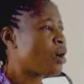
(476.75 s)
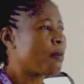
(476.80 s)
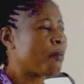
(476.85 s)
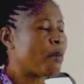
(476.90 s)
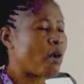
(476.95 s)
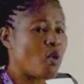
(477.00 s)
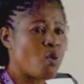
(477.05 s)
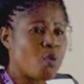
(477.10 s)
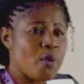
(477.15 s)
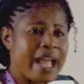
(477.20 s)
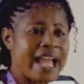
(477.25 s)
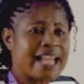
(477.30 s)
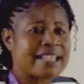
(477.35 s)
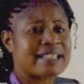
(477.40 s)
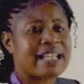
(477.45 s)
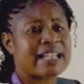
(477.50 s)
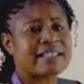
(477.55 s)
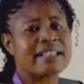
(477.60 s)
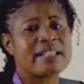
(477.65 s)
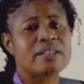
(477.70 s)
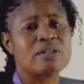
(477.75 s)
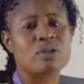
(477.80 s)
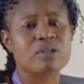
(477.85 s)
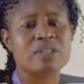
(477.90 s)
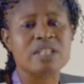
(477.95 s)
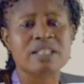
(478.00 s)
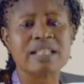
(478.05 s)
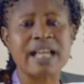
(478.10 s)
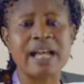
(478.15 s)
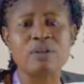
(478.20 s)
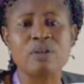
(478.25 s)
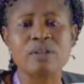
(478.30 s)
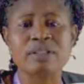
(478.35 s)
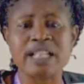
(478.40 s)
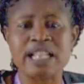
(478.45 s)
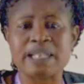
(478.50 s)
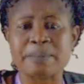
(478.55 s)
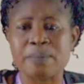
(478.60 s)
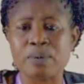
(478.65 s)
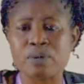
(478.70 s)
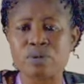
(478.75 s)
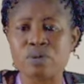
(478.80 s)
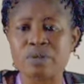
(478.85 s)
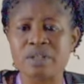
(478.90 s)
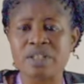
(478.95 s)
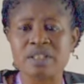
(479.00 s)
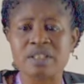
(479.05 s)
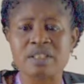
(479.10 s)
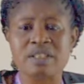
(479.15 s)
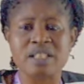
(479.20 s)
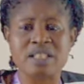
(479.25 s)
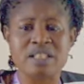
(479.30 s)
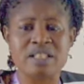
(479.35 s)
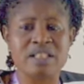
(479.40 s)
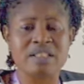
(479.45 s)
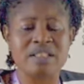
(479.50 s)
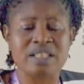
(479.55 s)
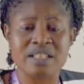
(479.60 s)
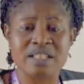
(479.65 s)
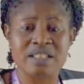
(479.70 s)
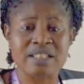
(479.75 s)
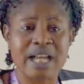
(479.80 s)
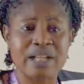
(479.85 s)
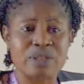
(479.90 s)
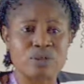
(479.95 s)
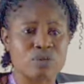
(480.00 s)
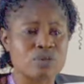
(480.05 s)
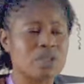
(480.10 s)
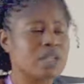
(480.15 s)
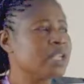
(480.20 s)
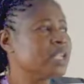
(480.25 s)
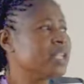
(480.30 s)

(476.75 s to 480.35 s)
But where certain nurses are not exposed to these digital tools,